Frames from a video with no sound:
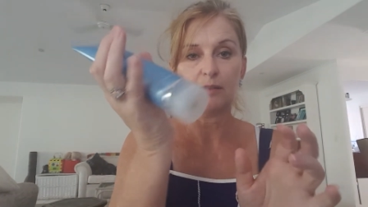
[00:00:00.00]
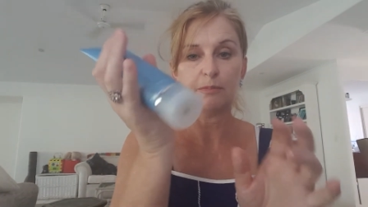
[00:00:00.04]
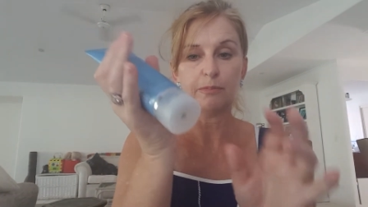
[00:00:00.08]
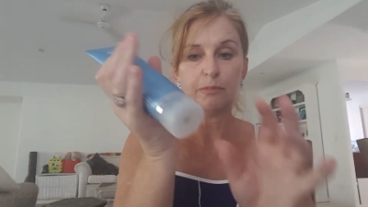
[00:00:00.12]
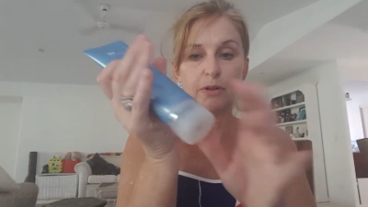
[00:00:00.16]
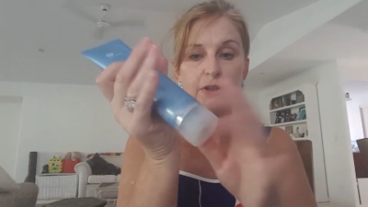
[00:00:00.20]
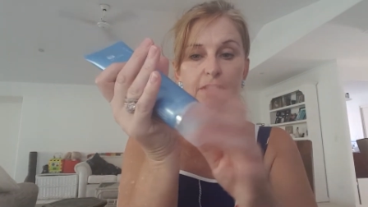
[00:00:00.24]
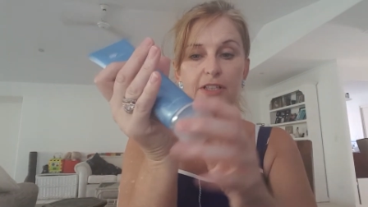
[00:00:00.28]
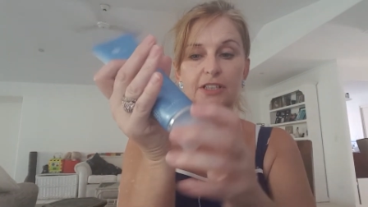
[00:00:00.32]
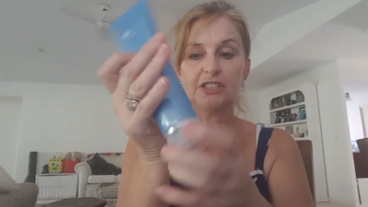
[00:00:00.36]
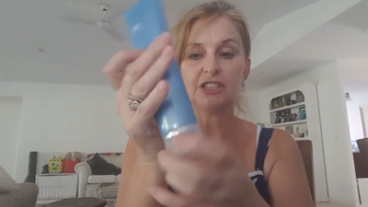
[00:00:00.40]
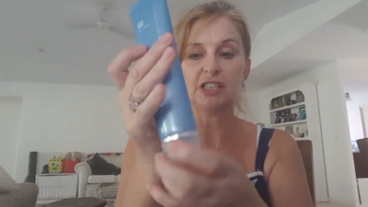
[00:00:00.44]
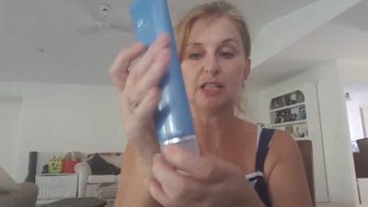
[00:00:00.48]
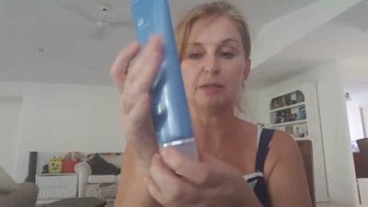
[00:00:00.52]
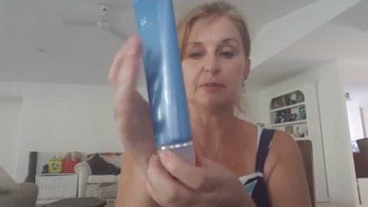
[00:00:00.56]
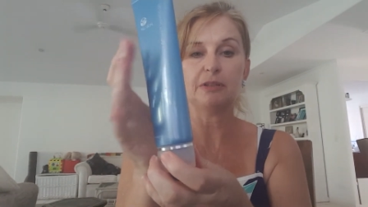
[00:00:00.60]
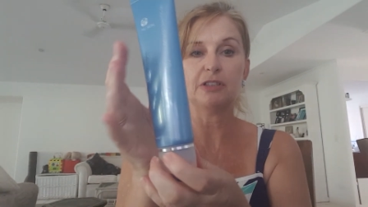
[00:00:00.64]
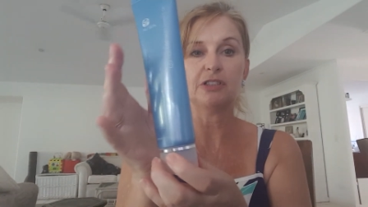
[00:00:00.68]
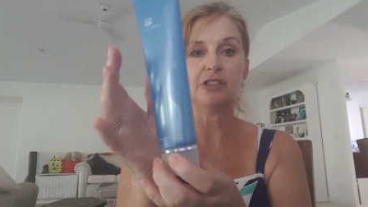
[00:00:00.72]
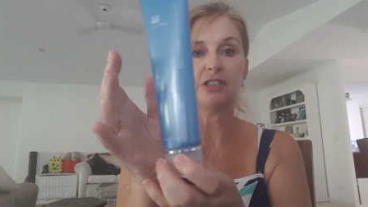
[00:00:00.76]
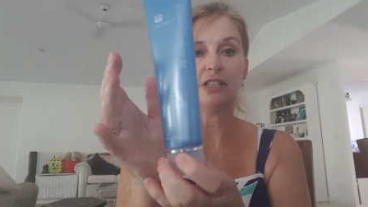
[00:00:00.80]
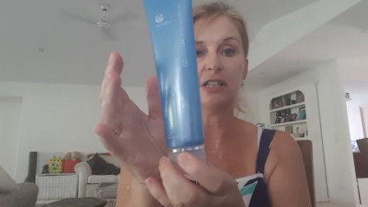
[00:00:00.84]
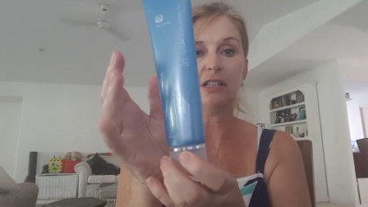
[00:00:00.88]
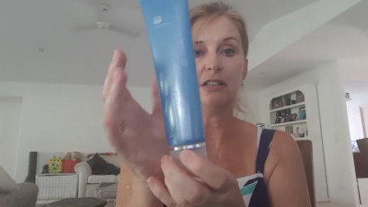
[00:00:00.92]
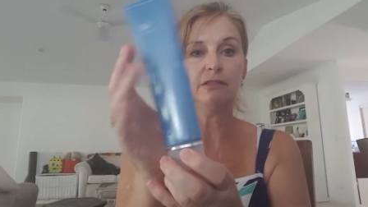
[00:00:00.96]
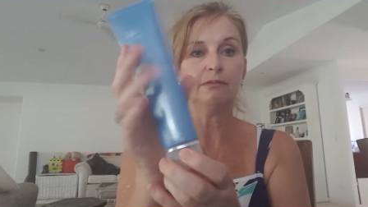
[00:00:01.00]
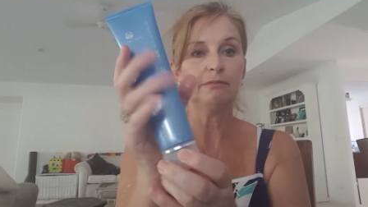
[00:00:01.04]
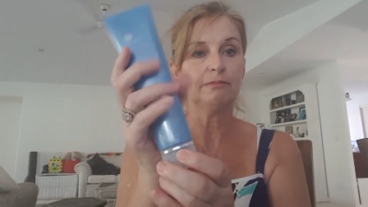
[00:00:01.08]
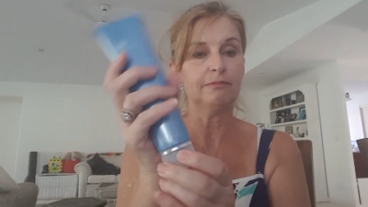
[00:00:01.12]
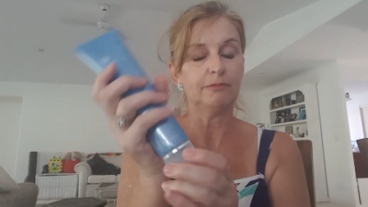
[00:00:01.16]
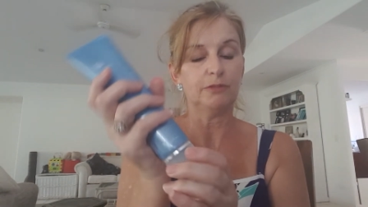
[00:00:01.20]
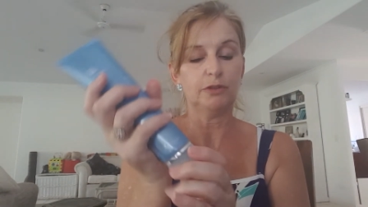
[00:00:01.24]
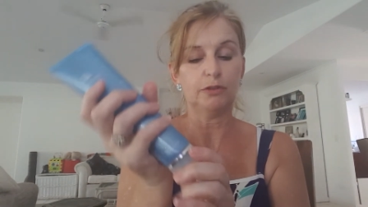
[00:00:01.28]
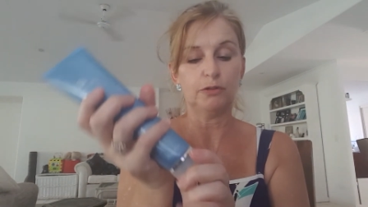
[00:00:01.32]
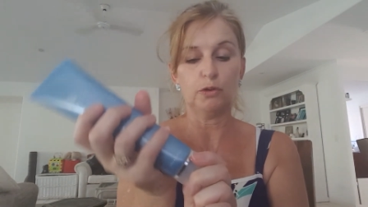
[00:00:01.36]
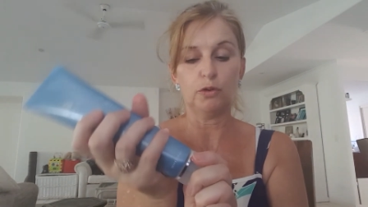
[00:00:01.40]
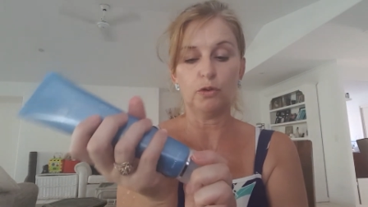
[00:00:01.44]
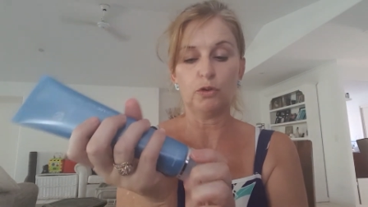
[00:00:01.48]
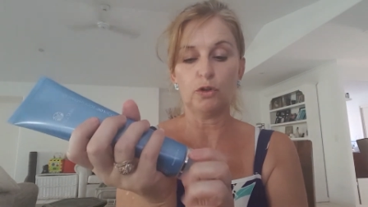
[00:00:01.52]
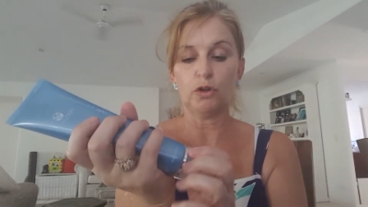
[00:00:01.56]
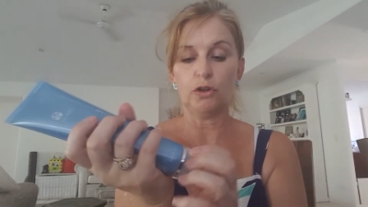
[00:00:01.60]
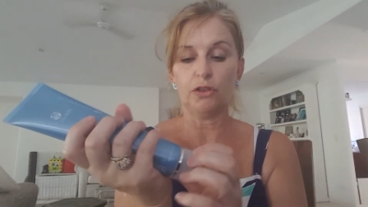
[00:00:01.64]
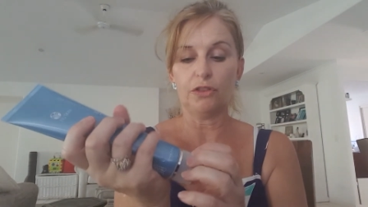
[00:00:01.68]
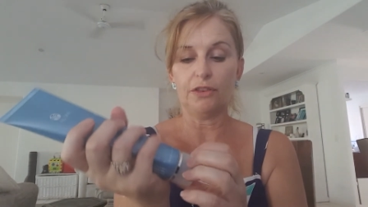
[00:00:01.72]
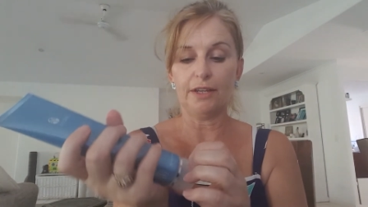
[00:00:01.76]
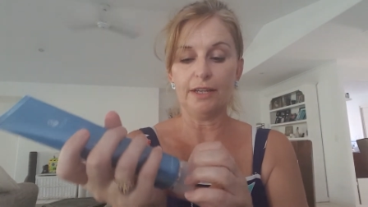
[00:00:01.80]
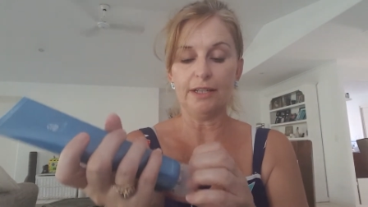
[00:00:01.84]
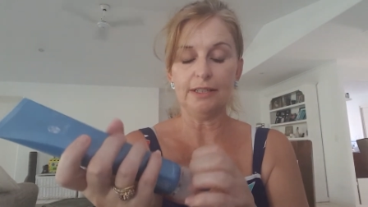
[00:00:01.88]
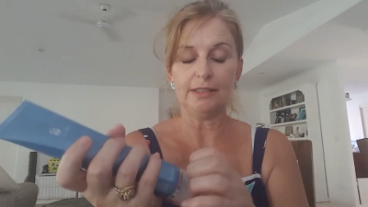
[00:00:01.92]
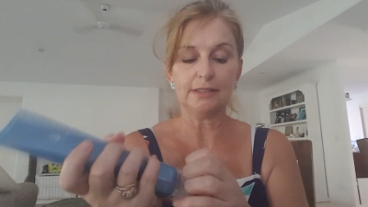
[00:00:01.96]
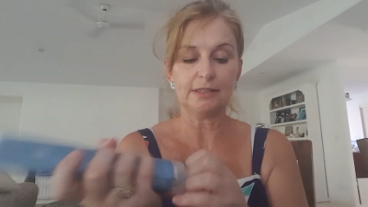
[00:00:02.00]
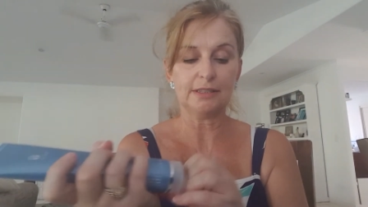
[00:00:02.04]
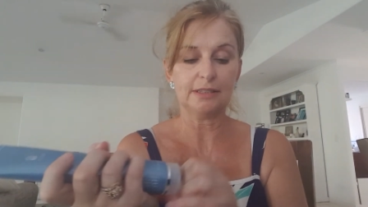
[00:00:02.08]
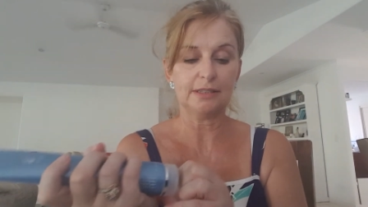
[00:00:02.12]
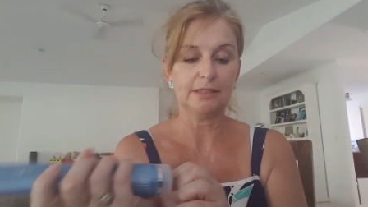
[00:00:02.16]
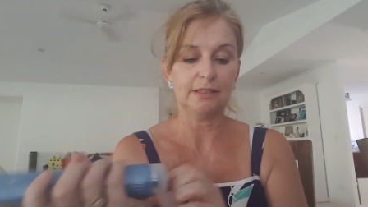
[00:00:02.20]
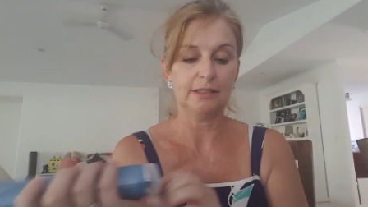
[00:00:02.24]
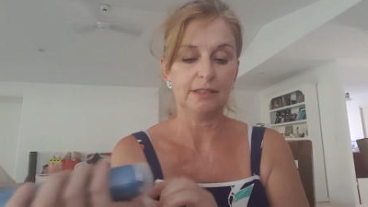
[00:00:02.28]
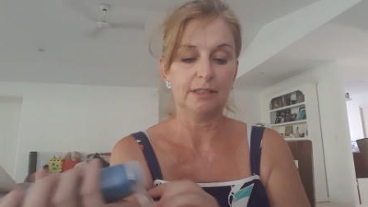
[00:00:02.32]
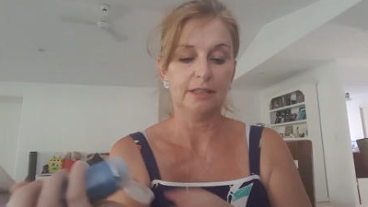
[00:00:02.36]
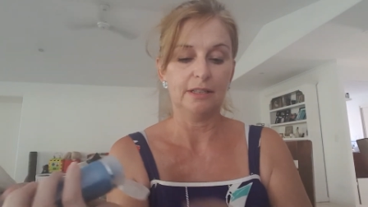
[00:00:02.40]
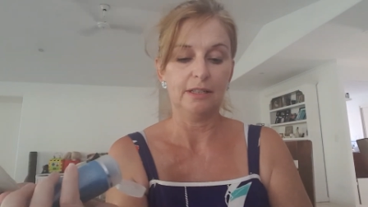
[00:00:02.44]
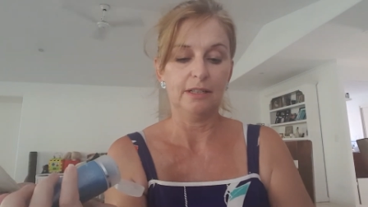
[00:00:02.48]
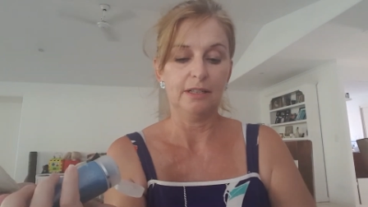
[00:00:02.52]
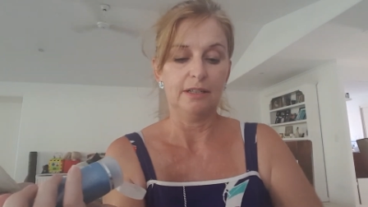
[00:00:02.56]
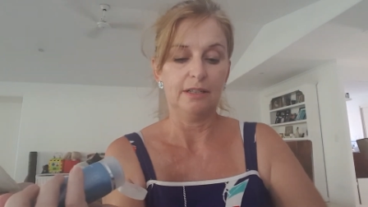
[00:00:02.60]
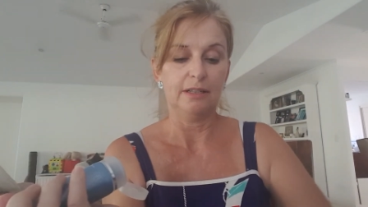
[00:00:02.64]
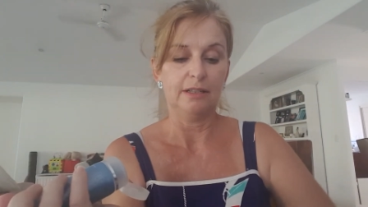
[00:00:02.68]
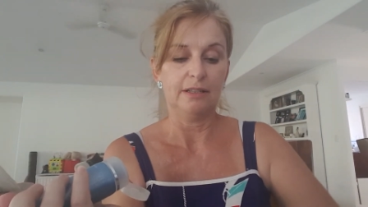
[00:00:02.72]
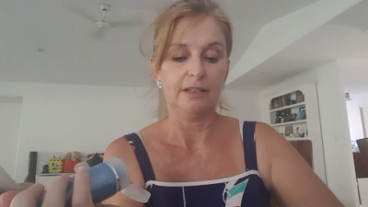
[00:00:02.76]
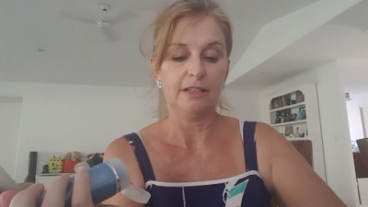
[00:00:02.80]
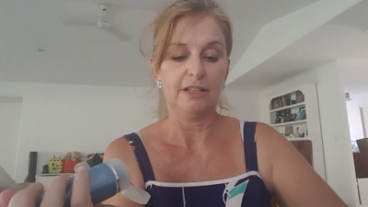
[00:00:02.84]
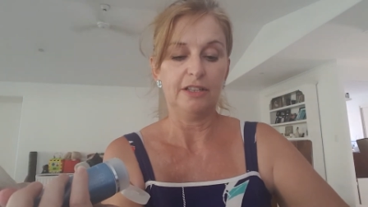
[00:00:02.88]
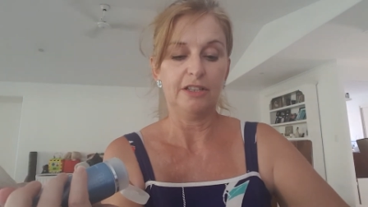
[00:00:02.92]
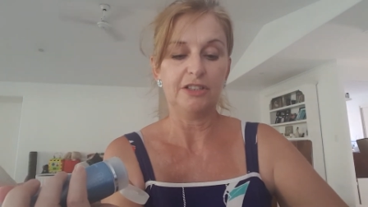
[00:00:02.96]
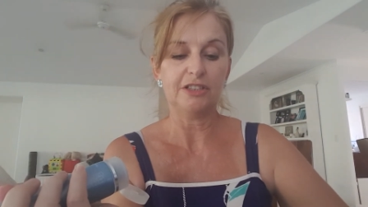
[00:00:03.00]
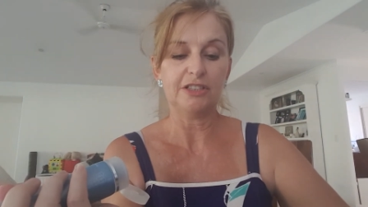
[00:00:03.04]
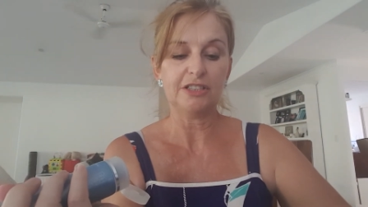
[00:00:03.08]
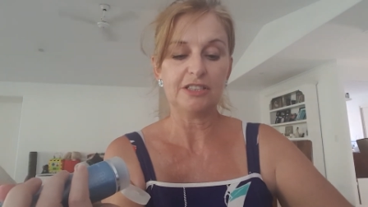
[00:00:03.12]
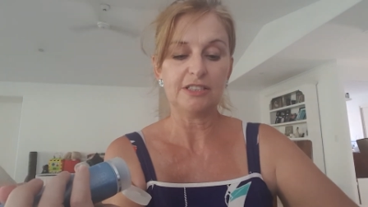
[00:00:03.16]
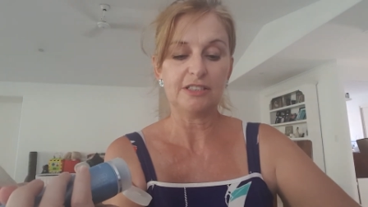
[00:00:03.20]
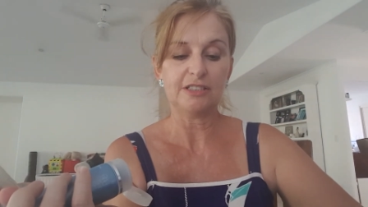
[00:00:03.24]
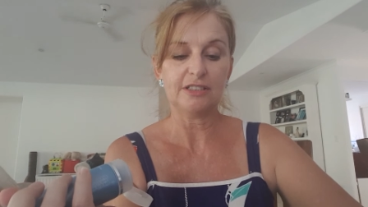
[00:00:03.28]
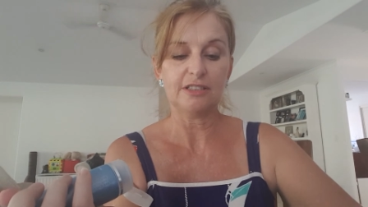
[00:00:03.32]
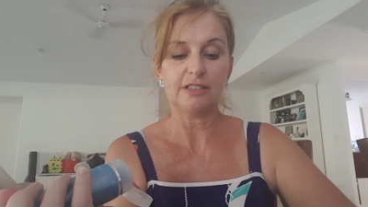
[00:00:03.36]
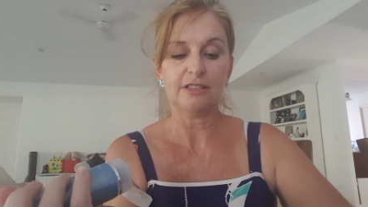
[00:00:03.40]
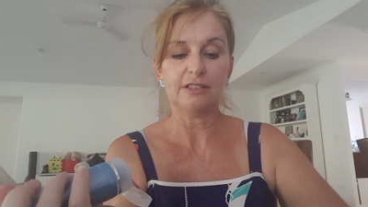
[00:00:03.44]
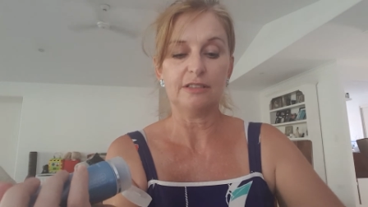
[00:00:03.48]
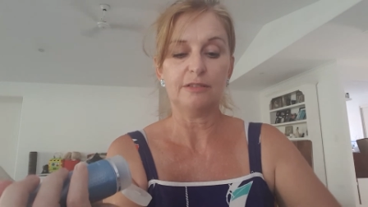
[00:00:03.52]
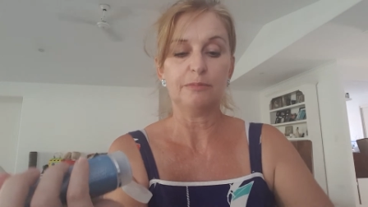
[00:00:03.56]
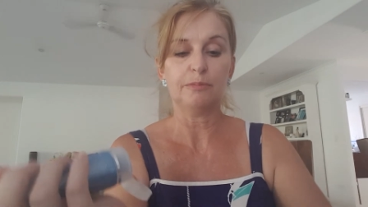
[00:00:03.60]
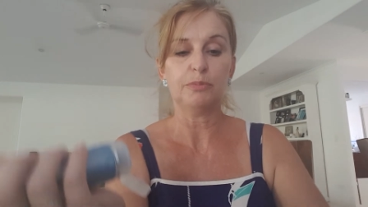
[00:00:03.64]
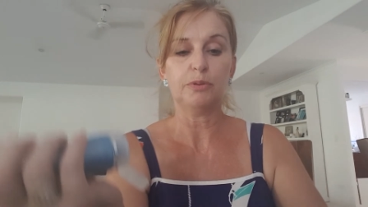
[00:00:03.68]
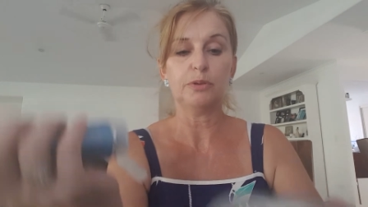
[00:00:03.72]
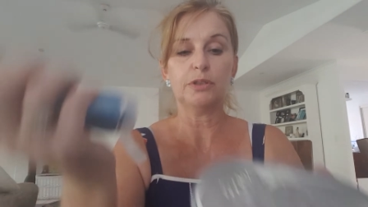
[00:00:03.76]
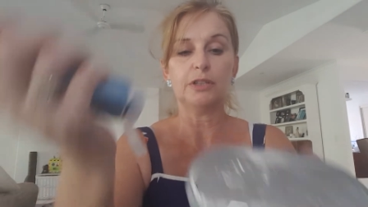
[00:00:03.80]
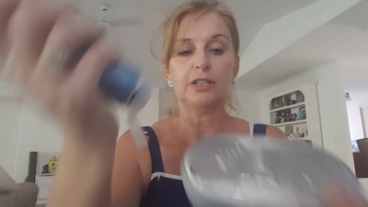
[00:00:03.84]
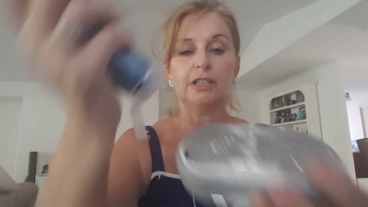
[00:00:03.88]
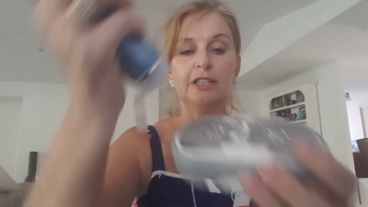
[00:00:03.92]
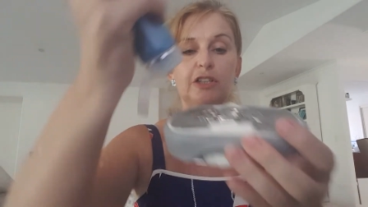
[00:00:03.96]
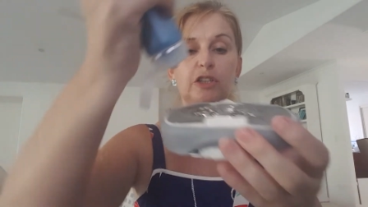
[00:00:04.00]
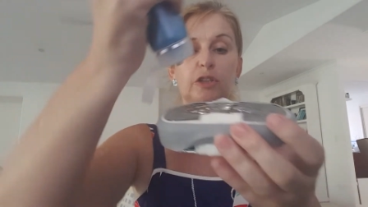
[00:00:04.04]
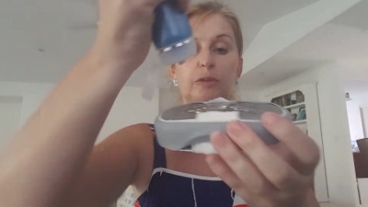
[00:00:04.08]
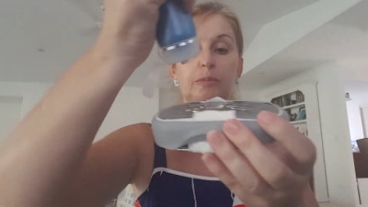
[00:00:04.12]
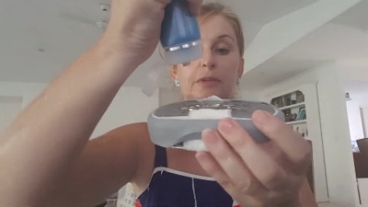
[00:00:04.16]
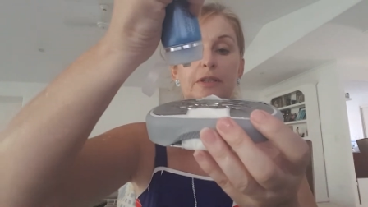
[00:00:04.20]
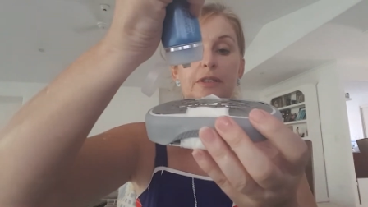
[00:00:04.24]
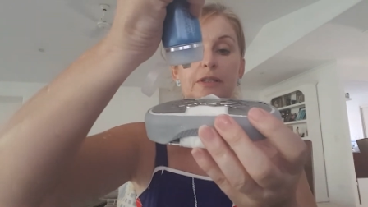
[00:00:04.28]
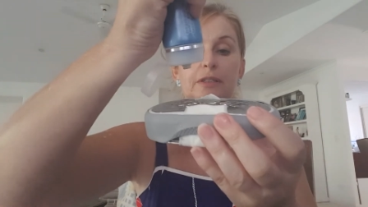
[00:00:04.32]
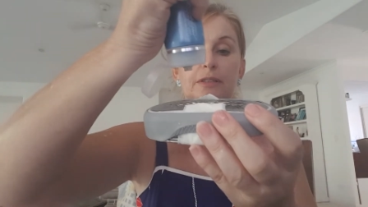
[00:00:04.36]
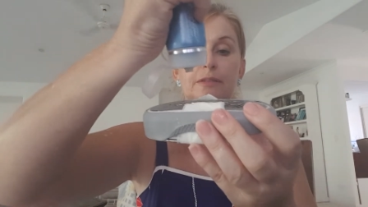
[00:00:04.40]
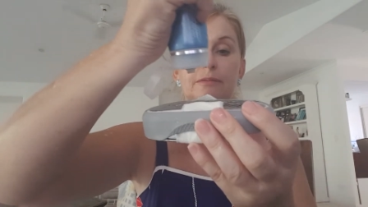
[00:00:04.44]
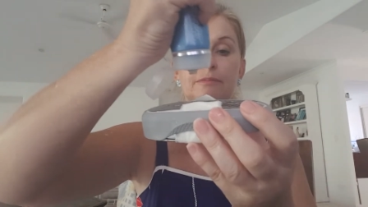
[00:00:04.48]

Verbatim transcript: body shaping gel you've all got that now you just put a little bit